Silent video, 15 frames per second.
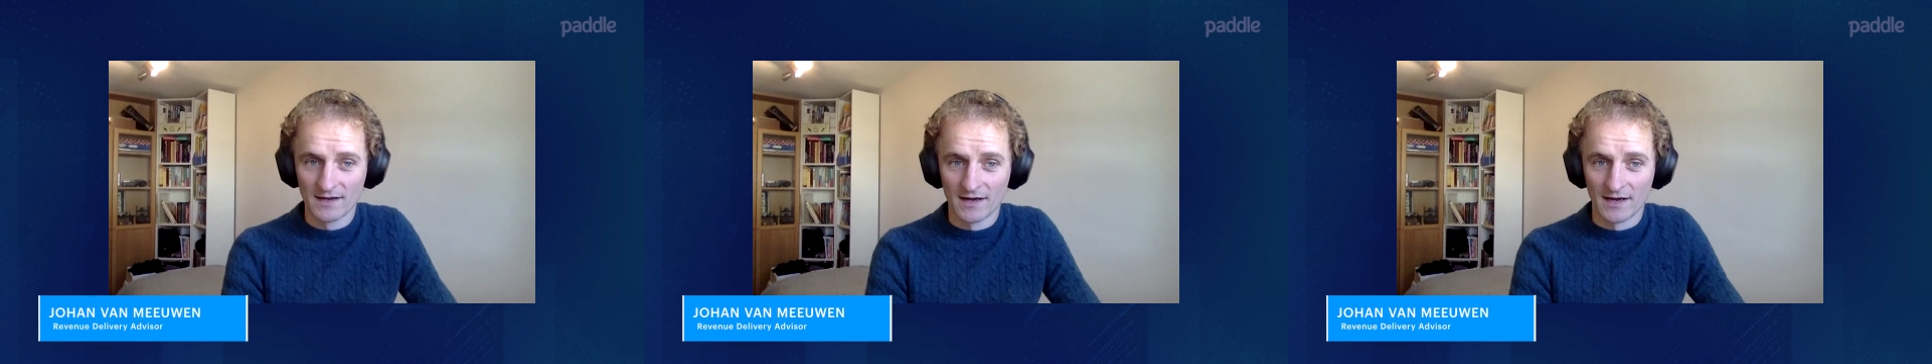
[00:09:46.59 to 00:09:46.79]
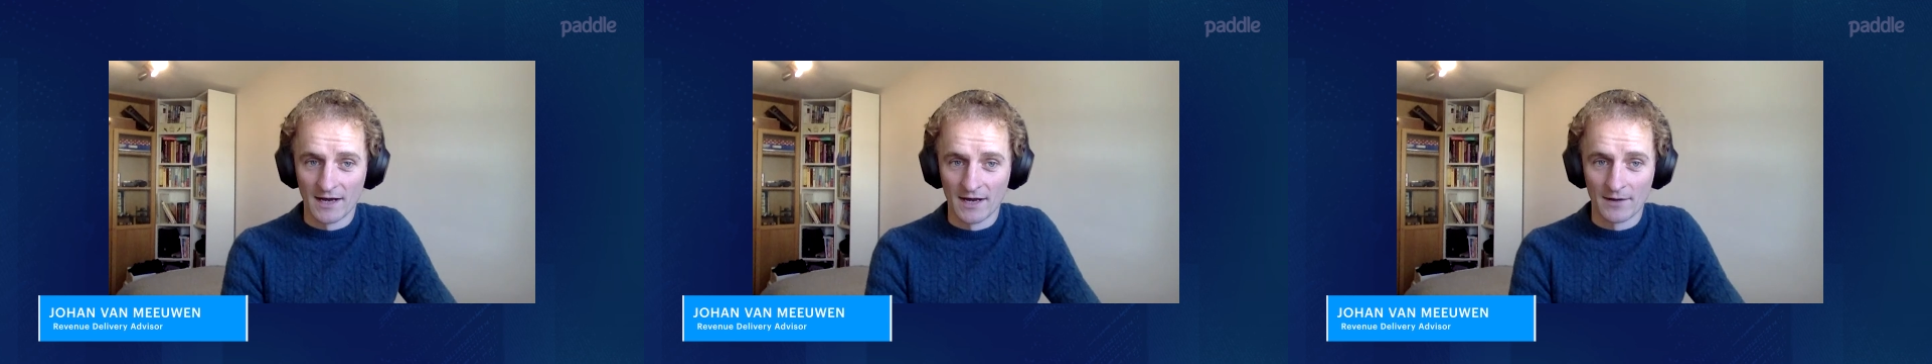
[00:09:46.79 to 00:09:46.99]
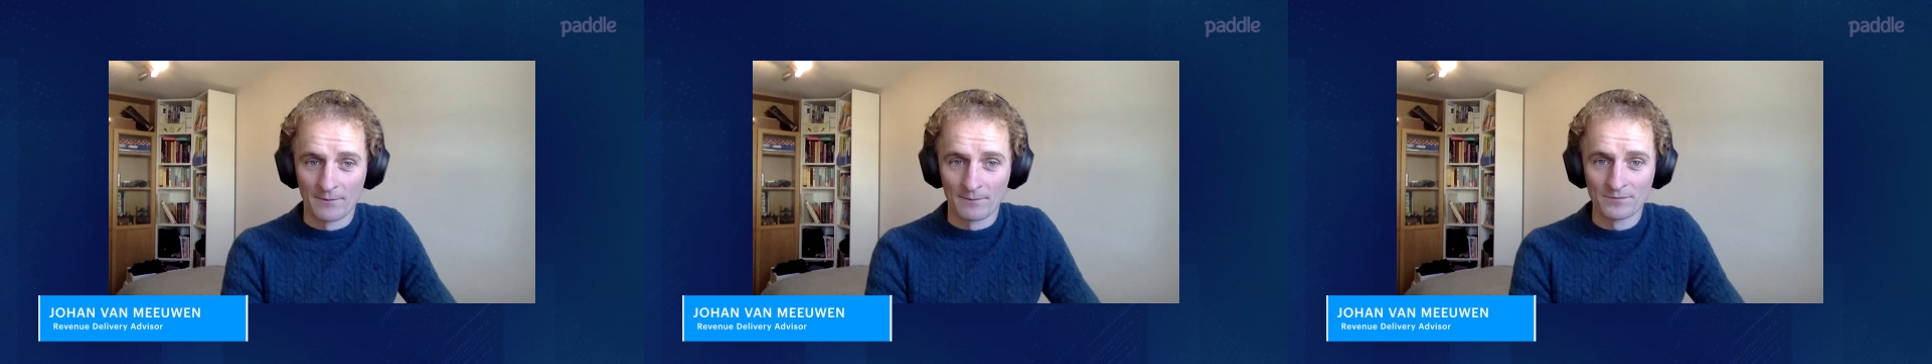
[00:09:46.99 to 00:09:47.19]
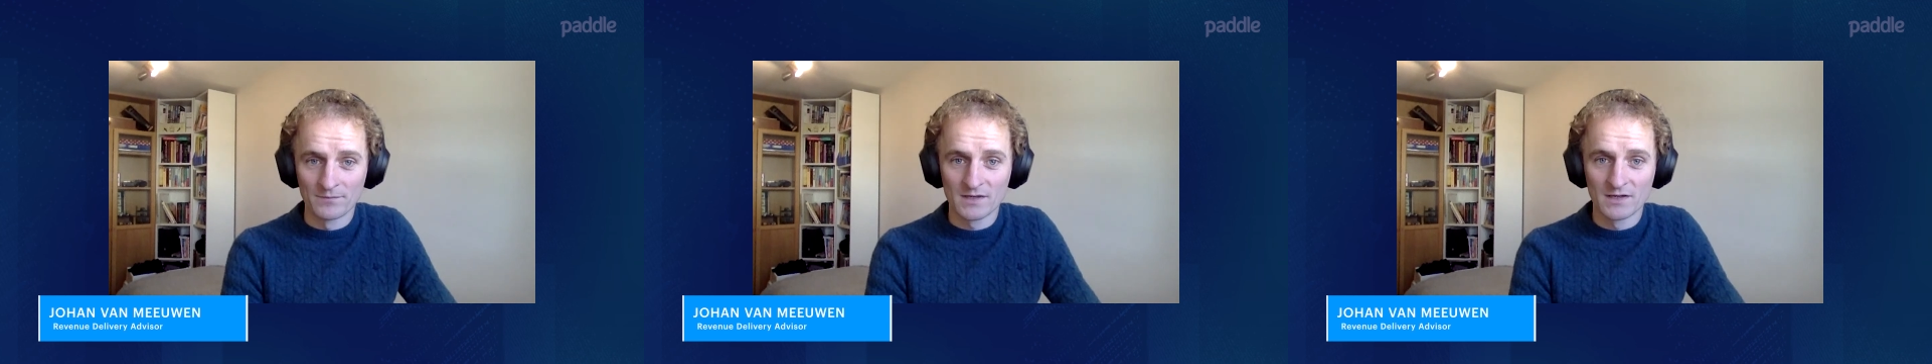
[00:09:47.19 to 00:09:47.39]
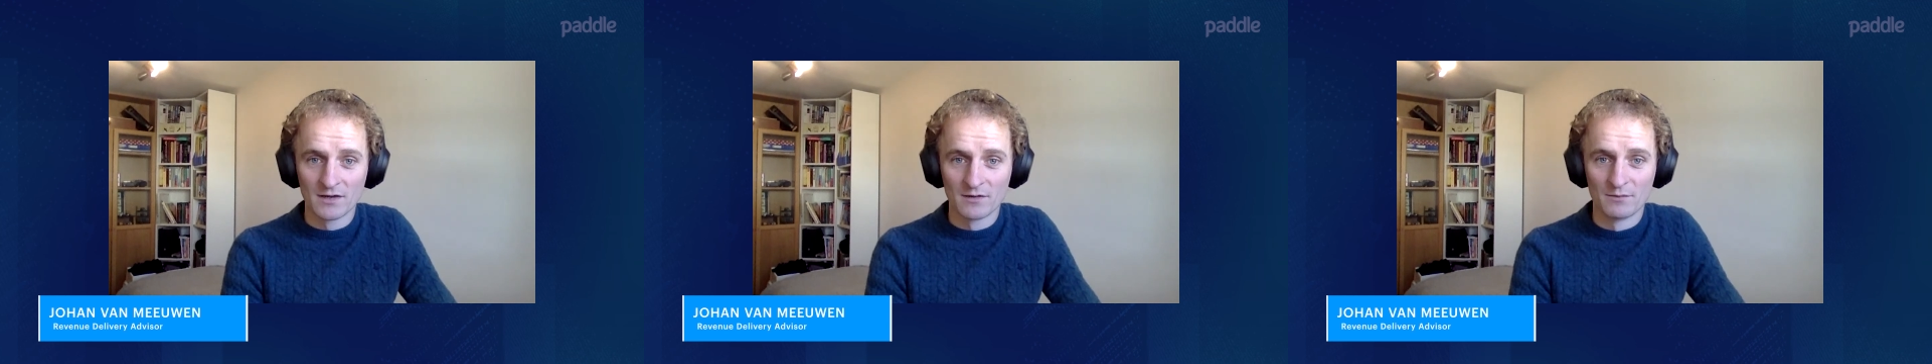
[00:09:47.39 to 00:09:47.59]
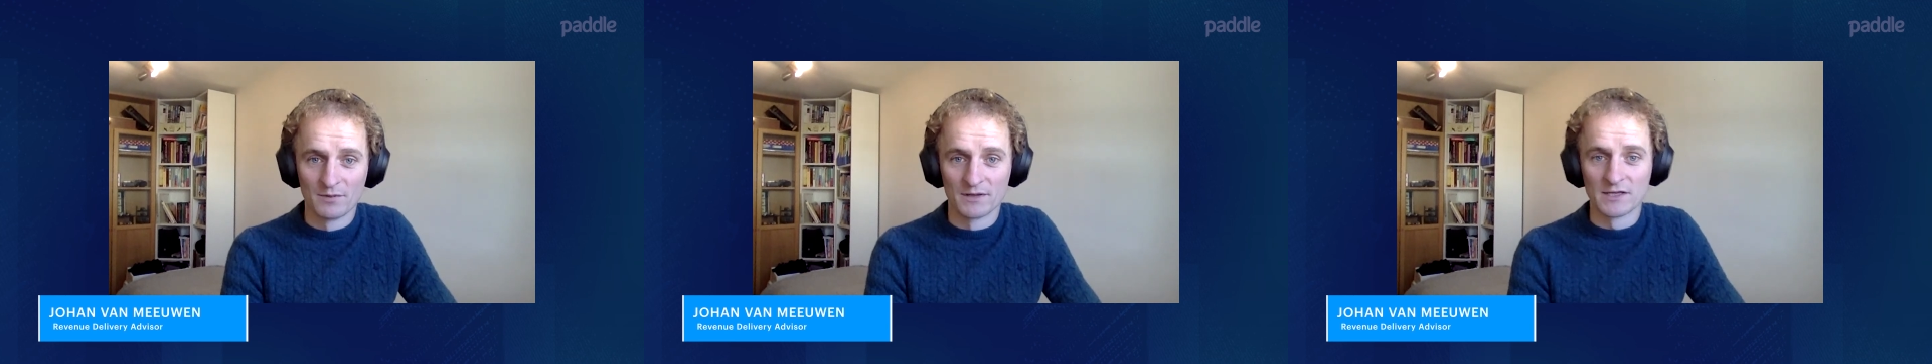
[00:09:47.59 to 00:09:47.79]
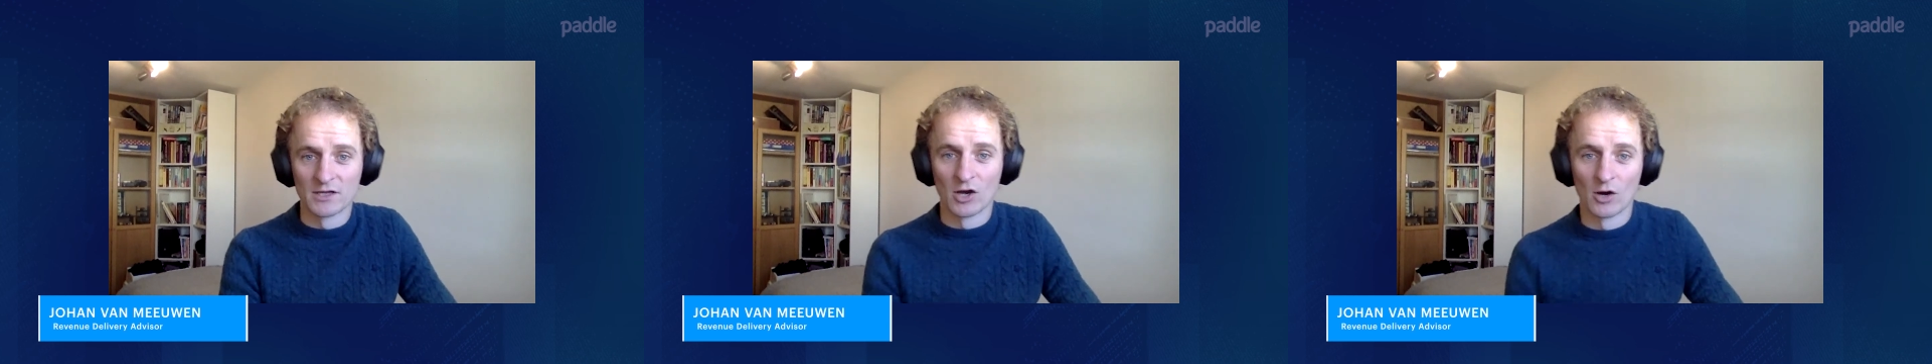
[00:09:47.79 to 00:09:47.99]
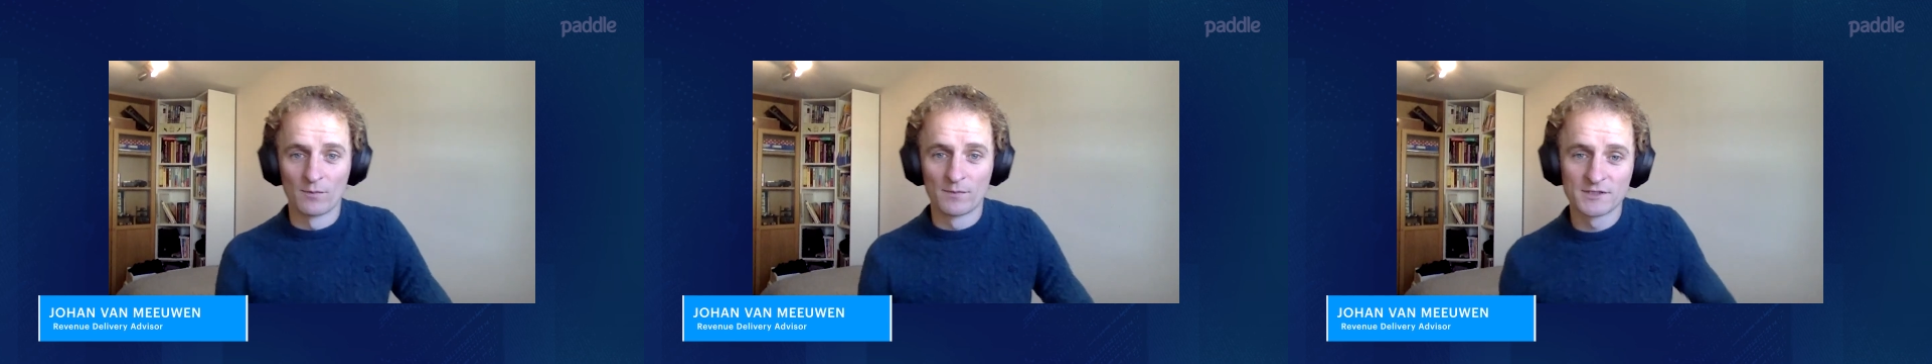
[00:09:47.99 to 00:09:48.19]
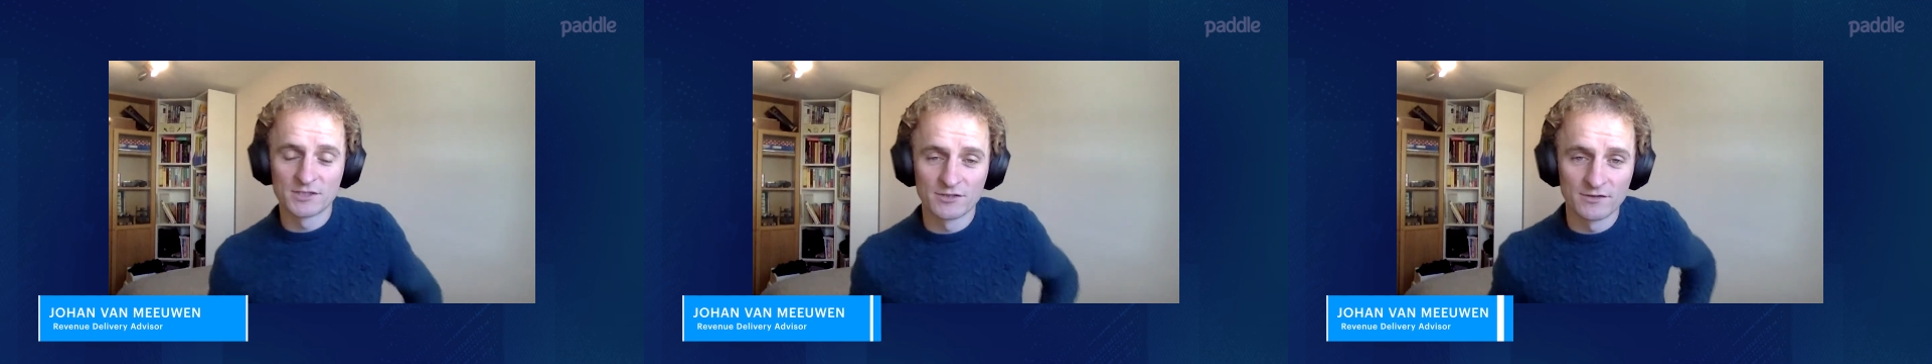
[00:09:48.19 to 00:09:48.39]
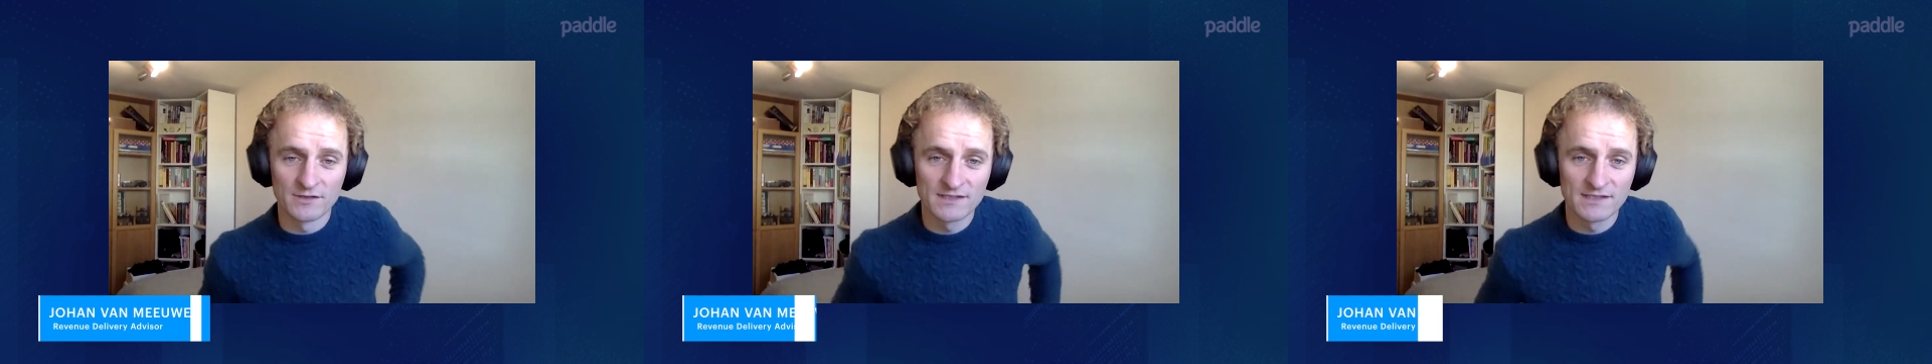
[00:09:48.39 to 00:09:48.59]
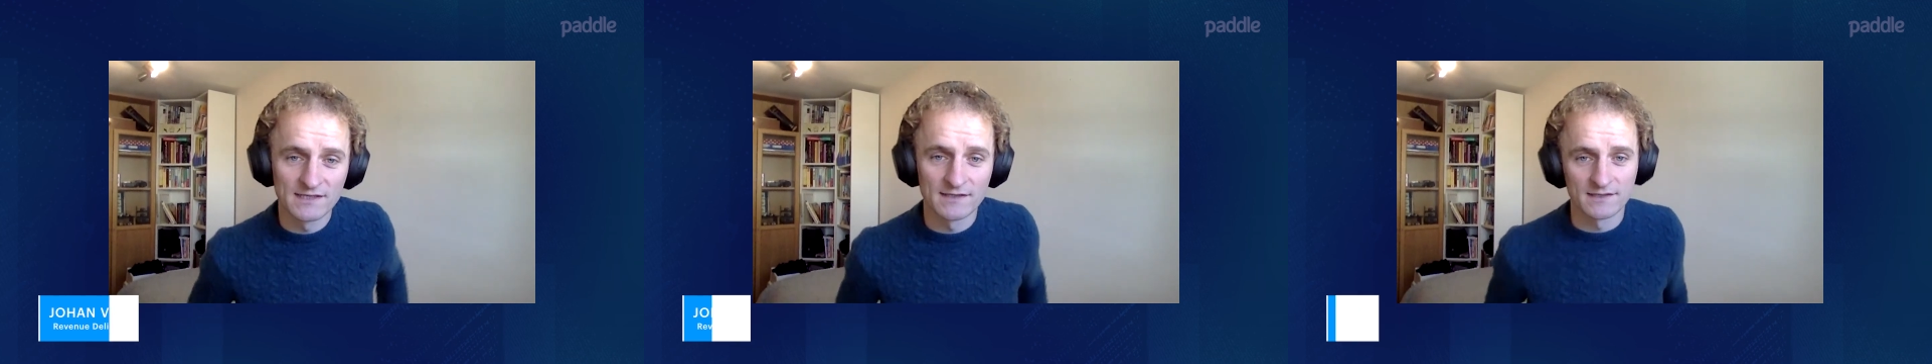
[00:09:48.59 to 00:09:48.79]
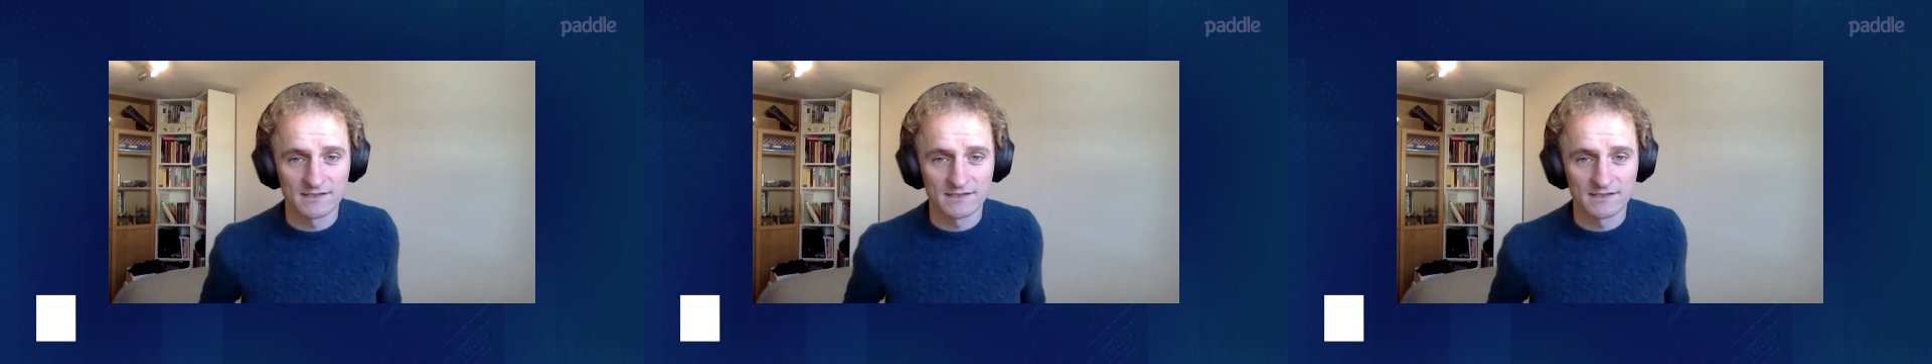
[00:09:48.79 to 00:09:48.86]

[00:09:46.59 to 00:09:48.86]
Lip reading: But the opportunity